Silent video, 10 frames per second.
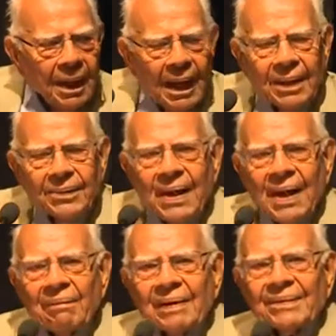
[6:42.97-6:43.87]
And
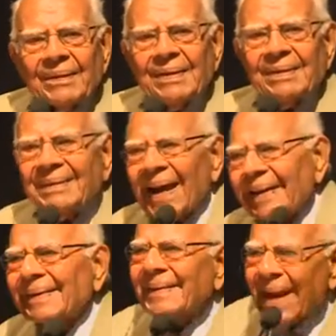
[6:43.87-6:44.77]
ever since
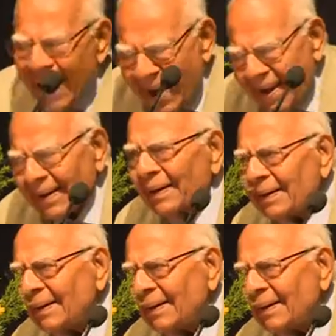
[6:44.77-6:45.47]
that day,